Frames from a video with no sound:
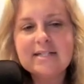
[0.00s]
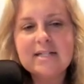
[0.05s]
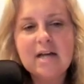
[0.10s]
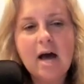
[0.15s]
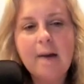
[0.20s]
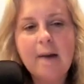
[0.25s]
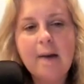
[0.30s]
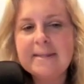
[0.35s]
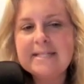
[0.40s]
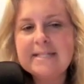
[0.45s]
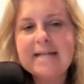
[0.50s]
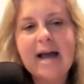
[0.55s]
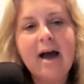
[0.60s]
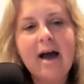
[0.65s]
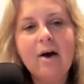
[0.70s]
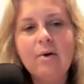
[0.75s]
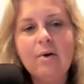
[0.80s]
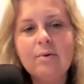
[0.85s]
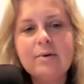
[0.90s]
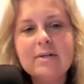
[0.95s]
The up and
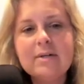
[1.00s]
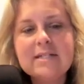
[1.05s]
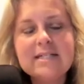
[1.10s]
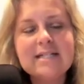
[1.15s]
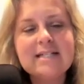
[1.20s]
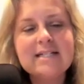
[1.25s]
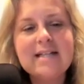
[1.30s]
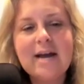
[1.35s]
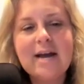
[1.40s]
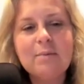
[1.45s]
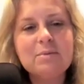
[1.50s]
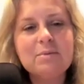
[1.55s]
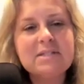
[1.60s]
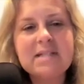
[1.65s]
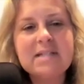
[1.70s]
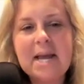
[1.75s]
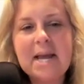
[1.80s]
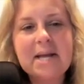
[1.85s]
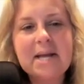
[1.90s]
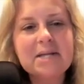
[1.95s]
down since I was
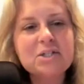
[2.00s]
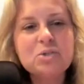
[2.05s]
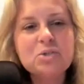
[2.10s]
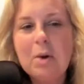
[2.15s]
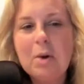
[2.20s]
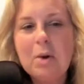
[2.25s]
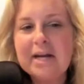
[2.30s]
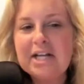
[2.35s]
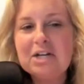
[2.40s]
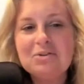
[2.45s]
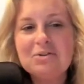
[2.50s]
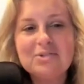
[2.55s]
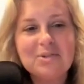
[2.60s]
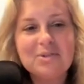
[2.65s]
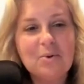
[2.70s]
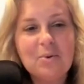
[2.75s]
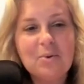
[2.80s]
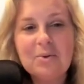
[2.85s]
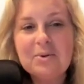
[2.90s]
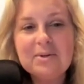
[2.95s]
like 20 years
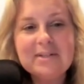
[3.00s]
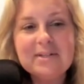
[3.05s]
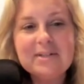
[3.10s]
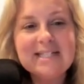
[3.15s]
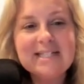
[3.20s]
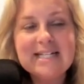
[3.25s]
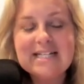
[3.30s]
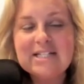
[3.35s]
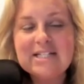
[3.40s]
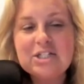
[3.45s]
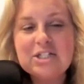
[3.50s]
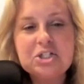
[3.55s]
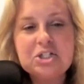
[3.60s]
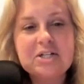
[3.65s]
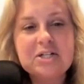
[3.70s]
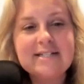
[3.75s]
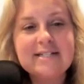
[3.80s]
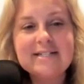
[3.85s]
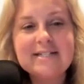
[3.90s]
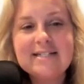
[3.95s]
old is mm-hmm.
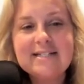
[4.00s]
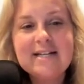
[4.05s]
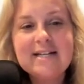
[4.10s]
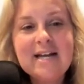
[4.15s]
just,